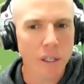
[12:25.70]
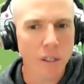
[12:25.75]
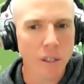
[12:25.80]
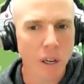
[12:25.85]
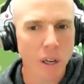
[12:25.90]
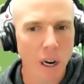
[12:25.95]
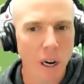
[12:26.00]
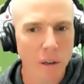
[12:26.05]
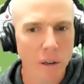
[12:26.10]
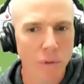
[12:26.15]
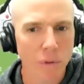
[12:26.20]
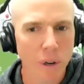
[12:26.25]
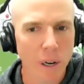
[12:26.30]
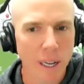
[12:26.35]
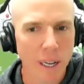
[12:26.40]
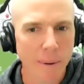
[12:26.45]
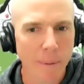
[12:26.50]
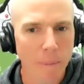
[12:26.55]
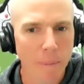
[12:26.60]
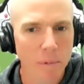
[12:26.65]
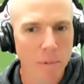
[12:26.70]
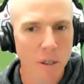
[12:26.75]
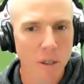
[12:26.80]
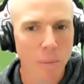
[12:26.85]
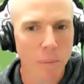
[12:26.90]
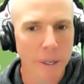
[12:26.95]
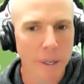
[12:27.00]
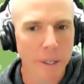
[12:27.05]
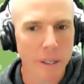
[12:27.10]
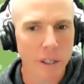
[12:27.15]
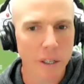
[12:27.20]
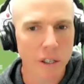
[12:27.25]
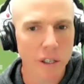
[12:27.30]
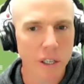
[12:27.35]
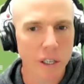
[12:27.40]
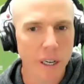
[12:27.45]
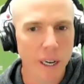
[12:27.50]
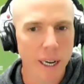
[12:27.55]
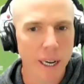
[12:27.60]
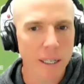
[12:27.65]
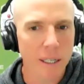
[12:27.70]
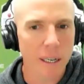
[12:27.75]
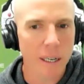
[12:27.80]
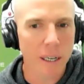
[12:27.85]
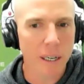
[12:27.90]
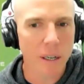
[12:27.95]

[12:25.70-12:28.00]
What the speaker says: has only really come up to speed this year, hasn't it?